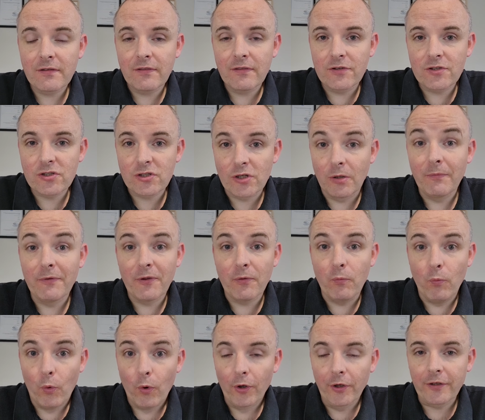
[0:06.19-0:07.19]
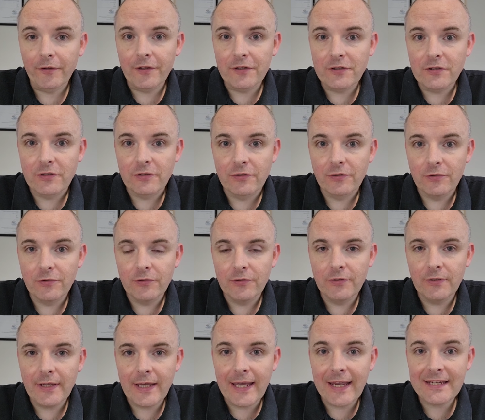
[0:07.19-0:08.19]
some of the work that you're
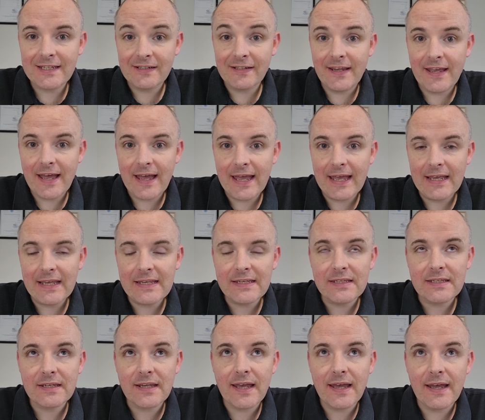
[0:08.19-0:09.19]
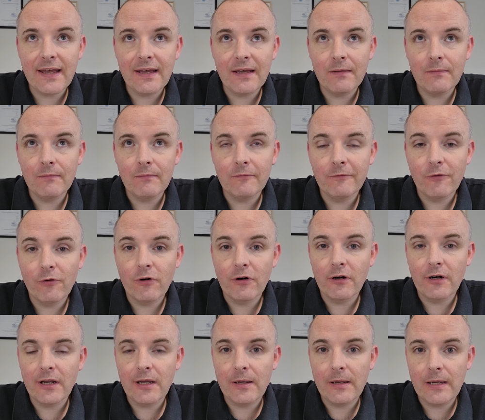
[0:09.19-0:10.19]
doing actually has
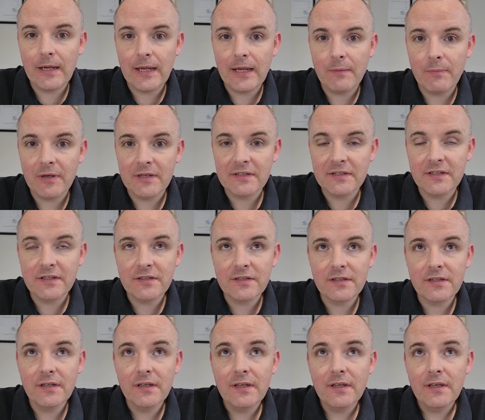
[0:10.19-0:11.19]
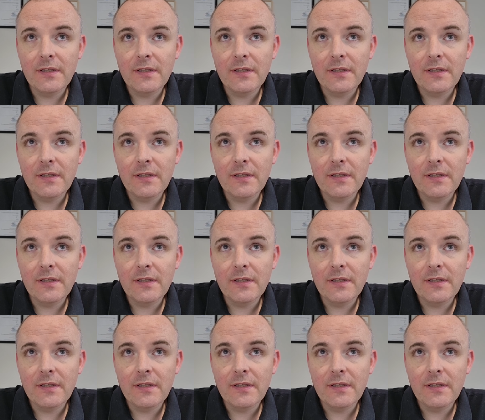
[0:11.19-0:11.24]
for a business.